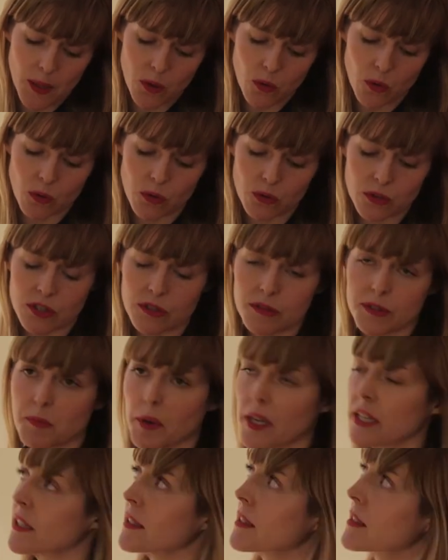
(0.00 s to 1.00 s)
Or do you
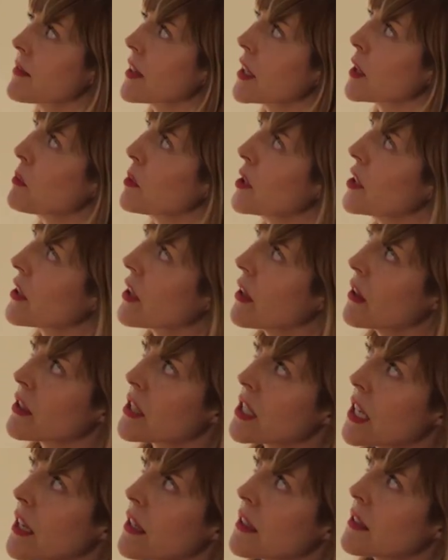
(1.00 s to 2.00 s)
spend it developing your
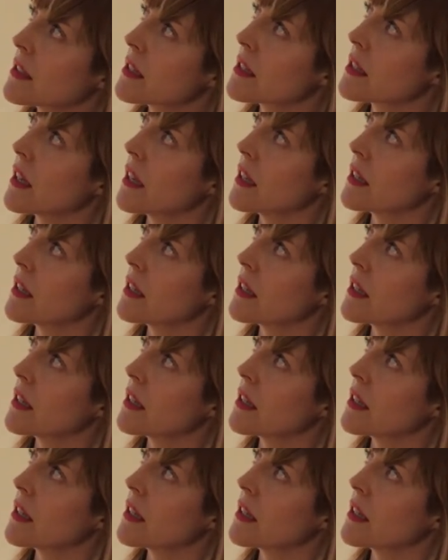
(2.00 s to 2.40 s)
content?